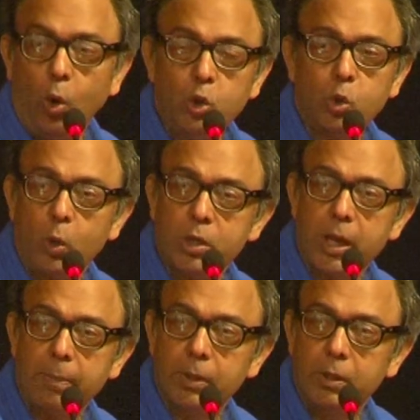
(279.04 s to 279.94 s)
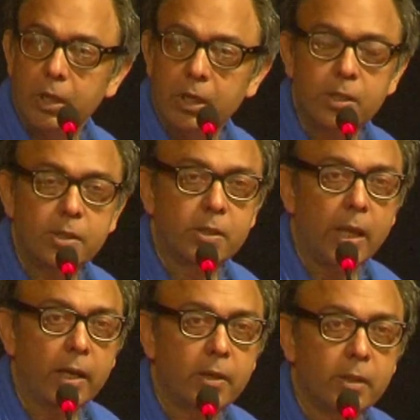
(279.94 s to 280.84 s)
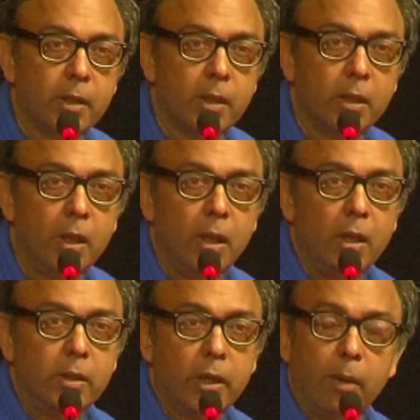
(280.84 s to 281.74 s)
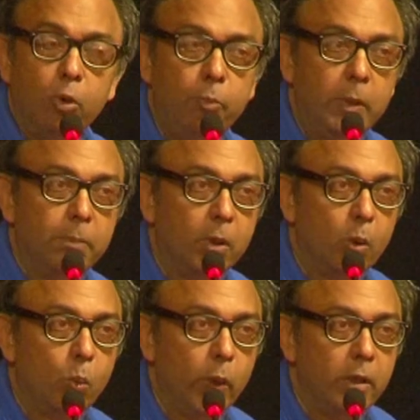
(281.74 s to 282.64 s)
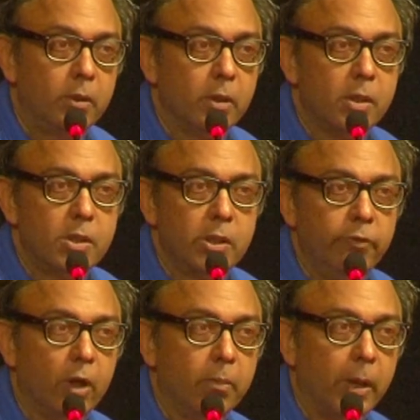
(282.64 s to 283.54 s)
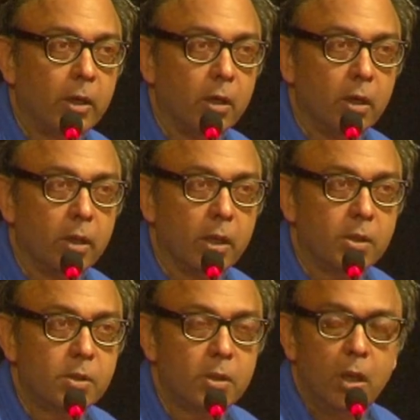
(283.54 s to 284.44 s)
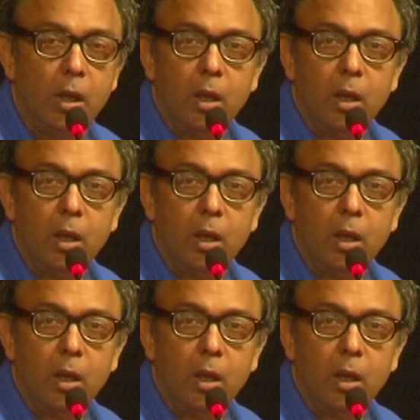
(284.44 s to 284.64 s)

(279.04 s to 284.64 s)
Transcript: Also, what has happened is that the number of people with severe mental illness